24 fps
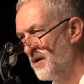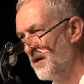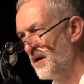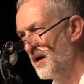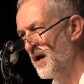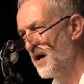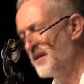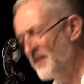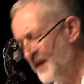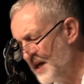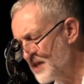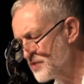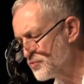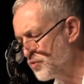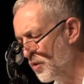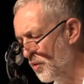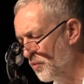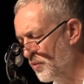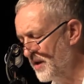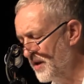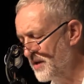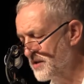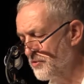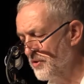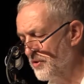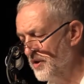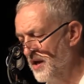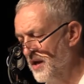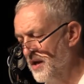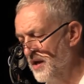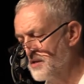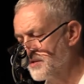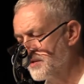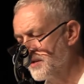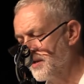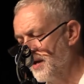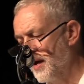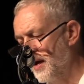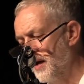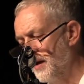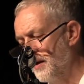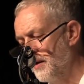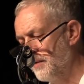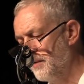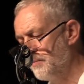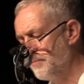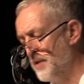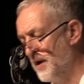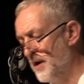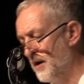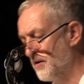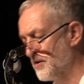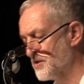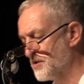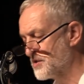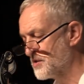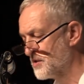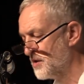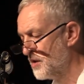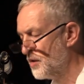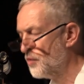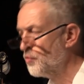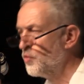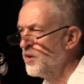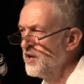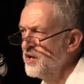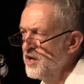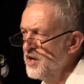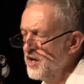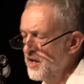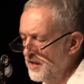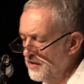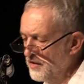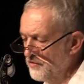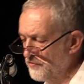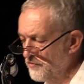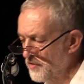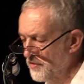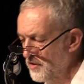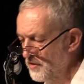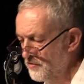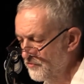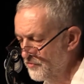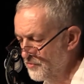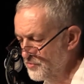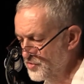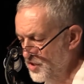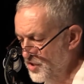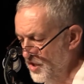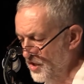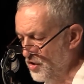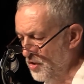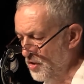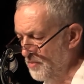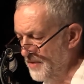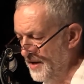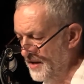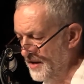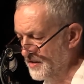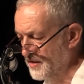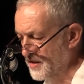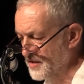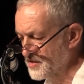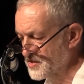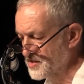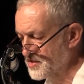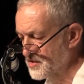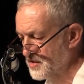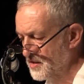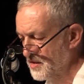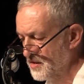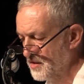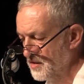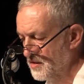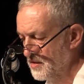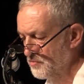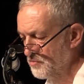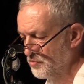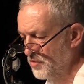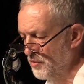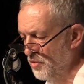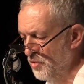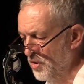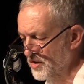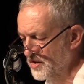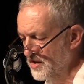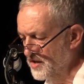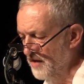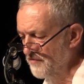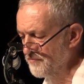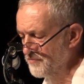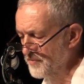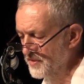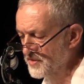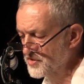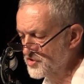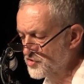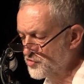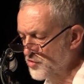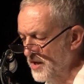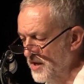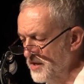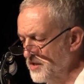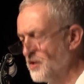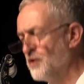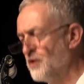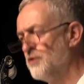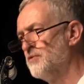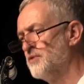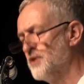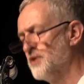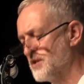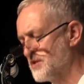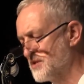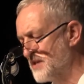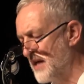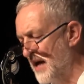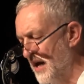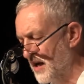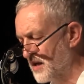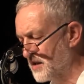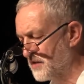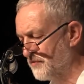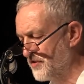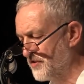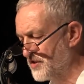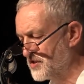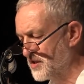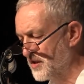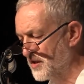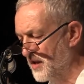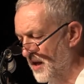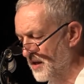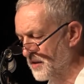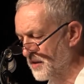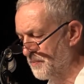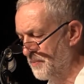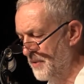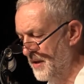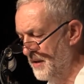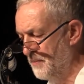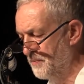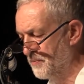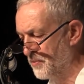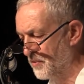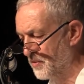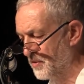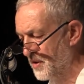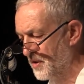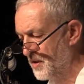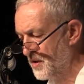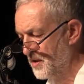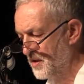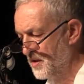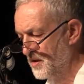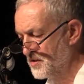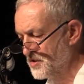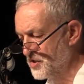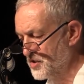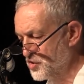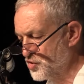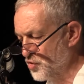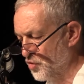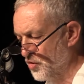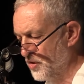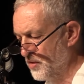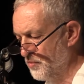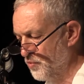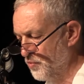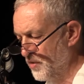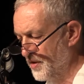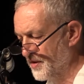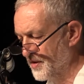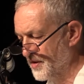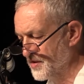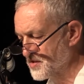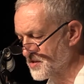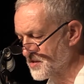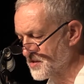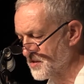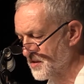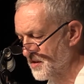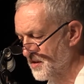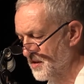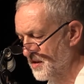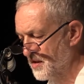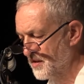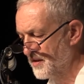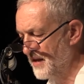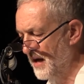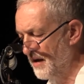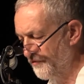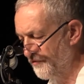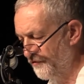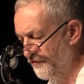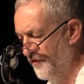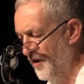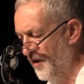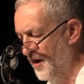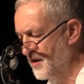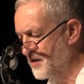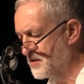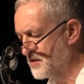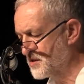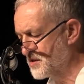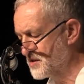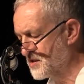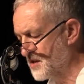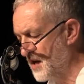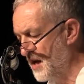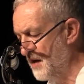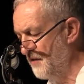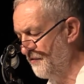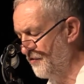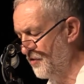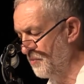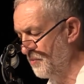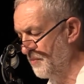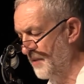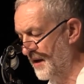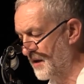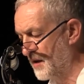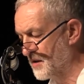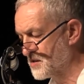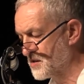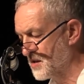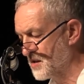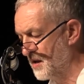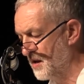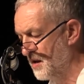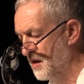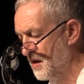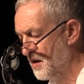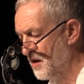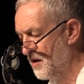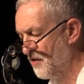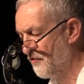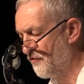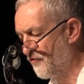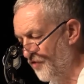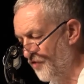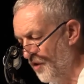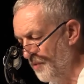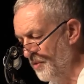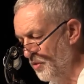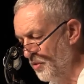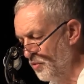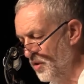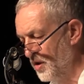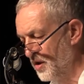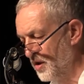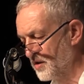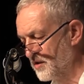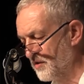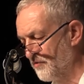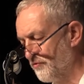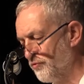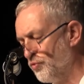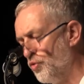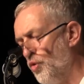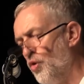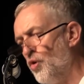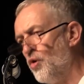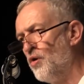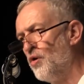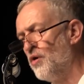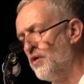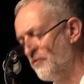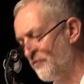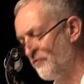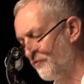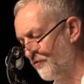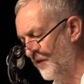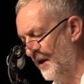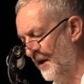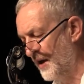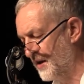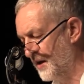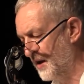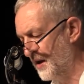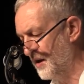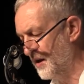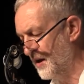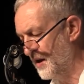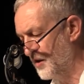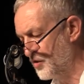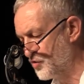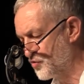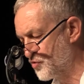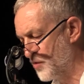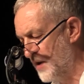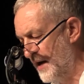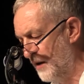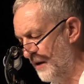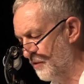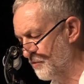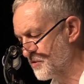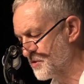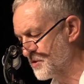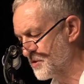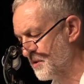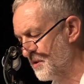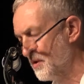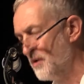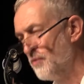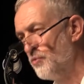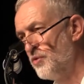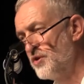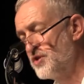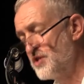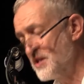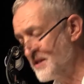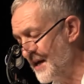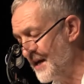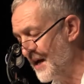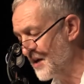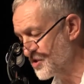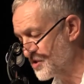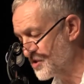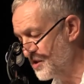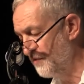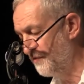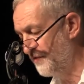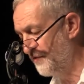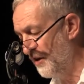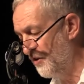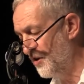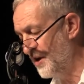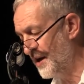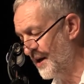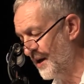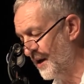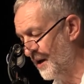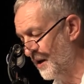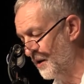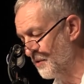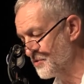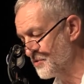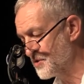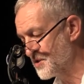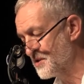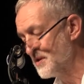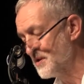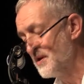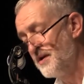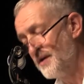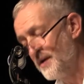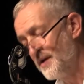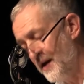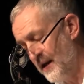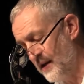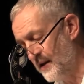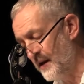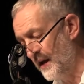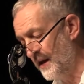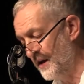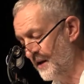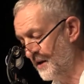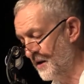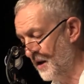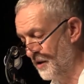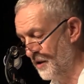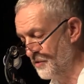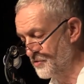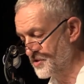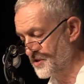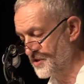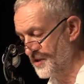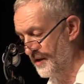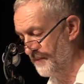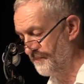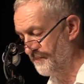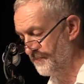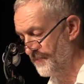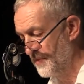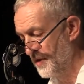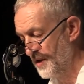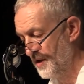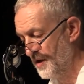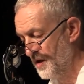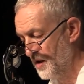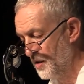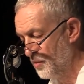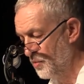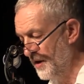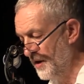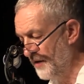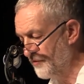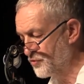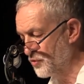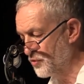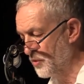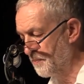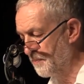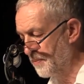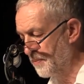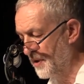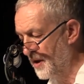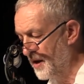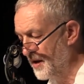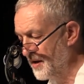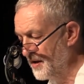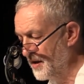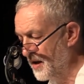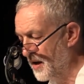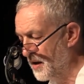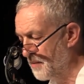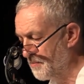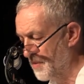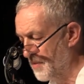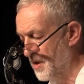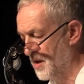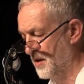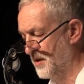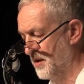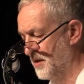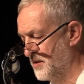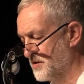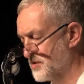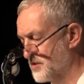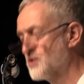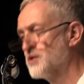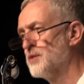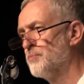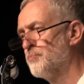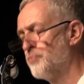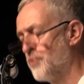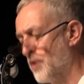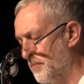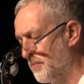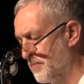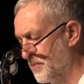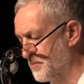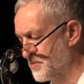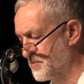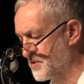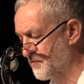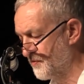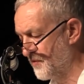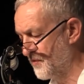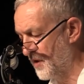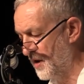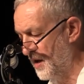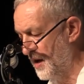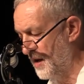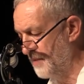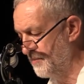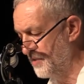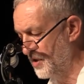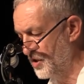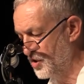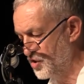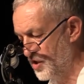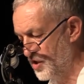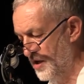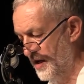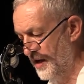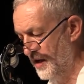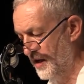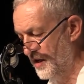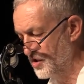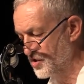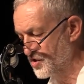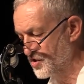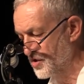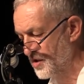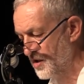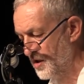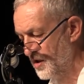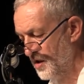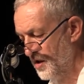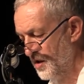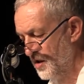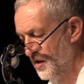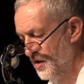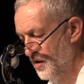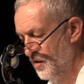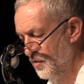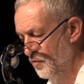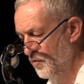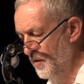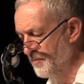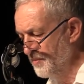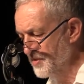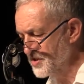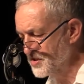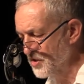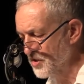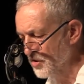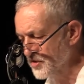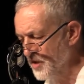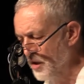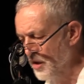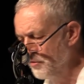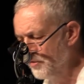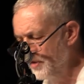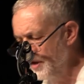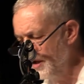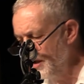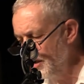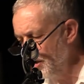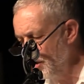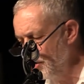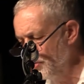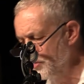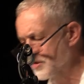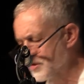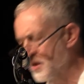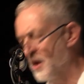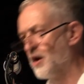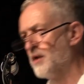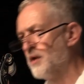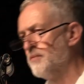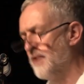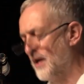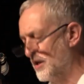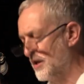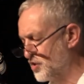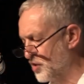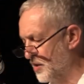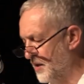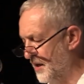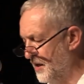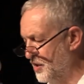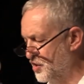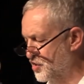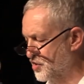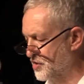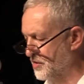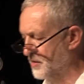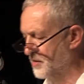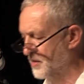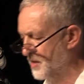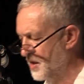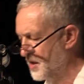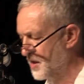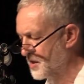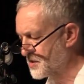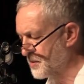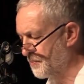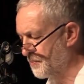And that's what we're doing here today in Paris. We're learning from Chico Mendes. We want governments, trade unionists, activists and other people to join with us. That fight to save humanity from a world of war, flooding and drought, which is actually very close and getting closer. We have to apply our minds to the problems of climate change. We must not only use our imagination to